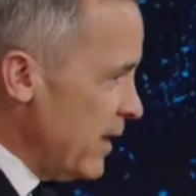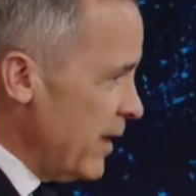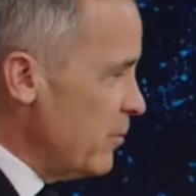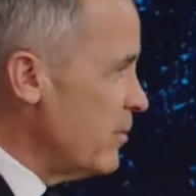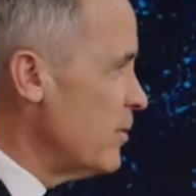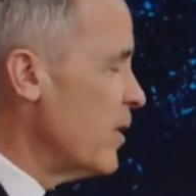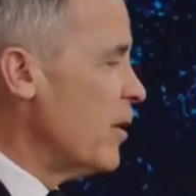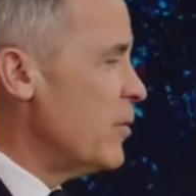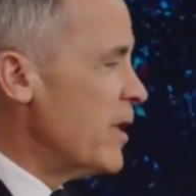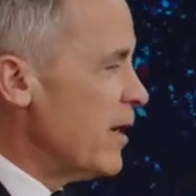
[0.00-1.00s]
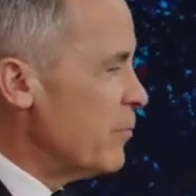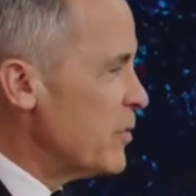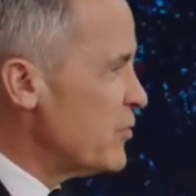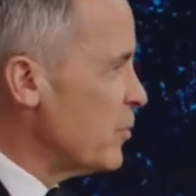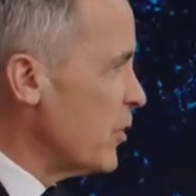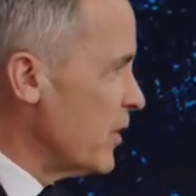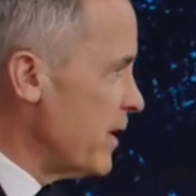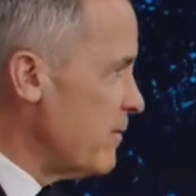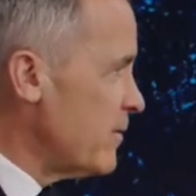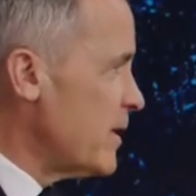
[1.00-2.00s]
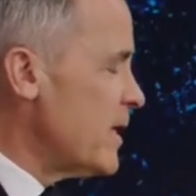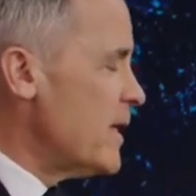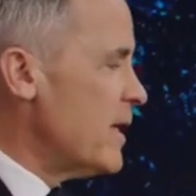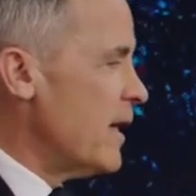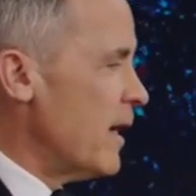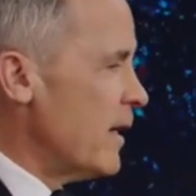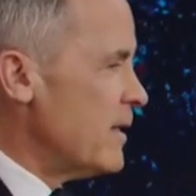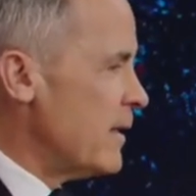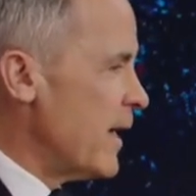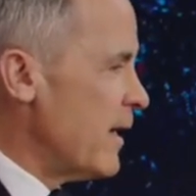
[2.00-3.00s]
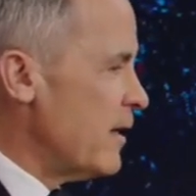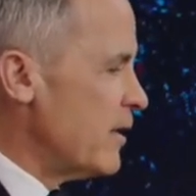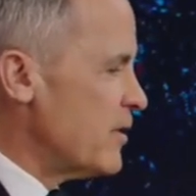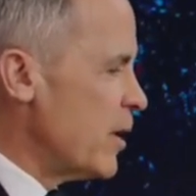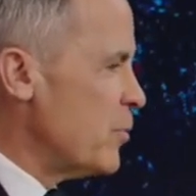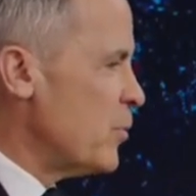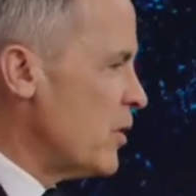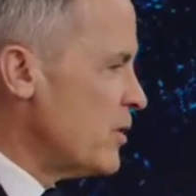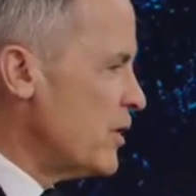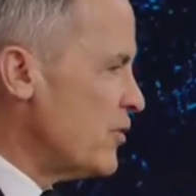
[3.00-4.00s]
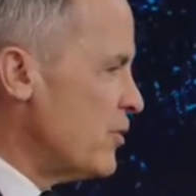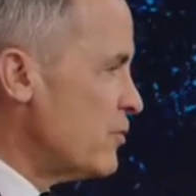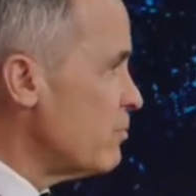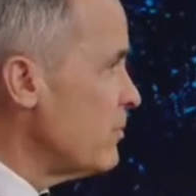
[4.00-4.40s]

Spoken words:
And we have Mr. Poilievre. In Canada, a type of politician who's,